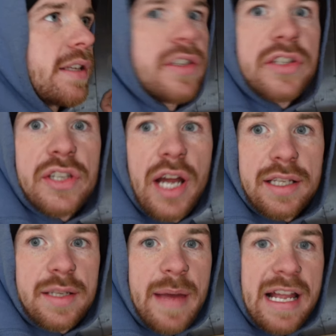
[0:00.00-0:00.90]

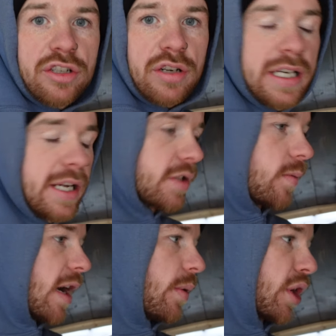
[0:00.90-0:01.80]
starter battery as
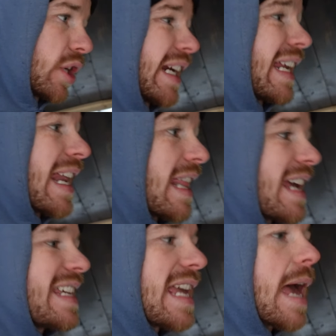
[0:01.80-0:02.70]
well. We're not going to connect that
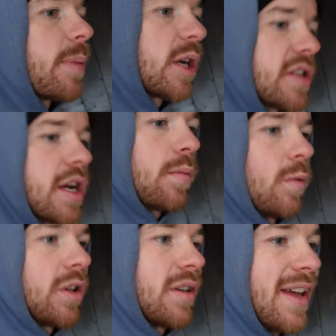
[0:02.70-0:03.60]
yet because I don't
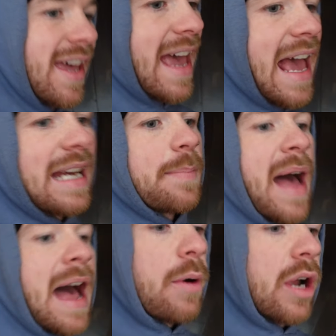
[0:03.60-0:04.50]
want any
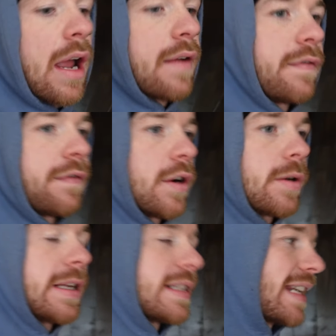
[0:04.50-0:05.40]
power going through
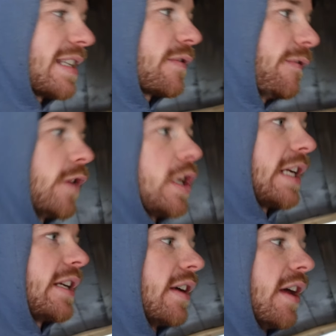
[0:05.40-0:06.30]
until it's
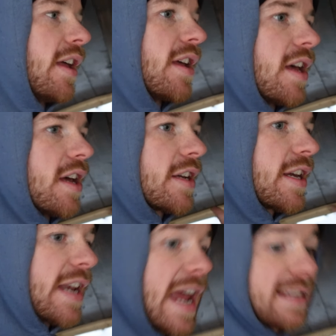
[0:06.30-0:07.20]
fully
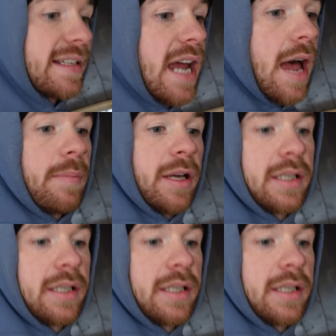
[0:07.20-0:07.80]
connected up.